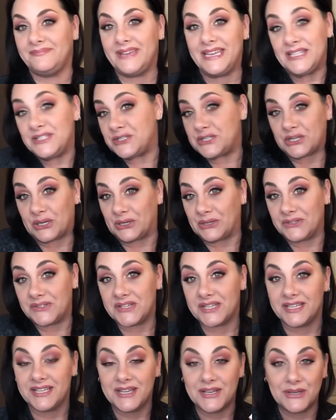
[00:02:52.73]

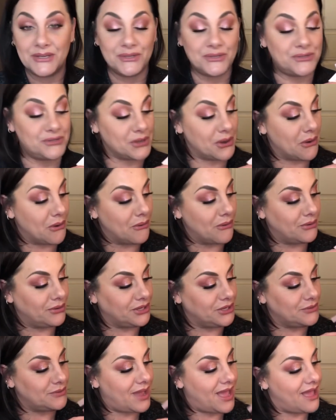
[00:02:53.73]
insert. So
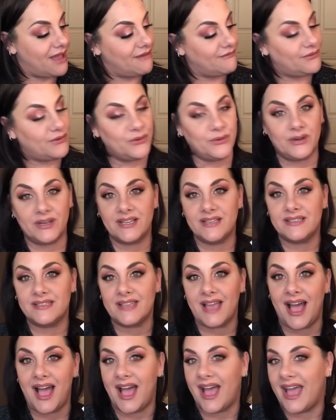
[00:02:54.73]
you have
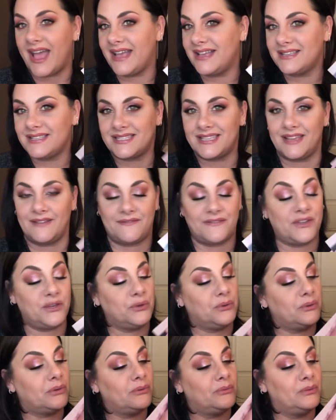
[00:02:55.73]
Huda's eyes if
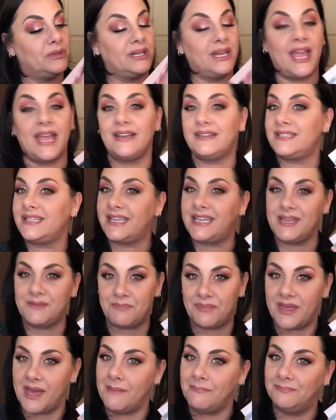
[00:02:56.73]
you would like to
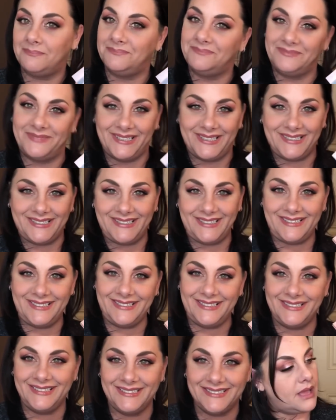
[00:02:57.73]
keep them.
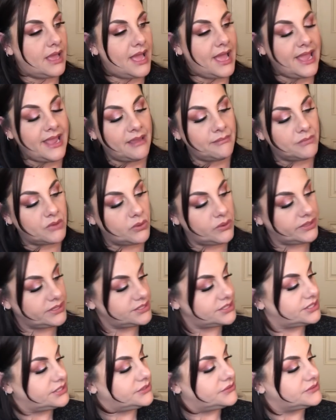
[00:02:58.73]
I am
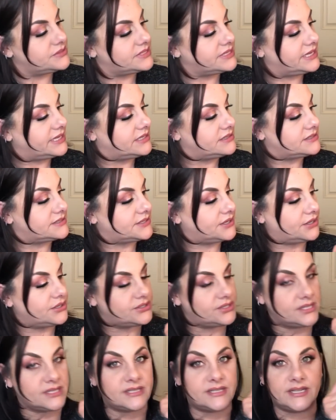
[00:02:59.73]
going to use the
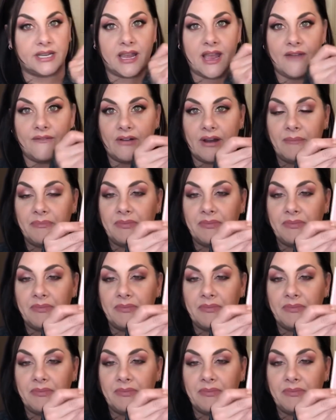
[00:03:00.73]
insert just to cover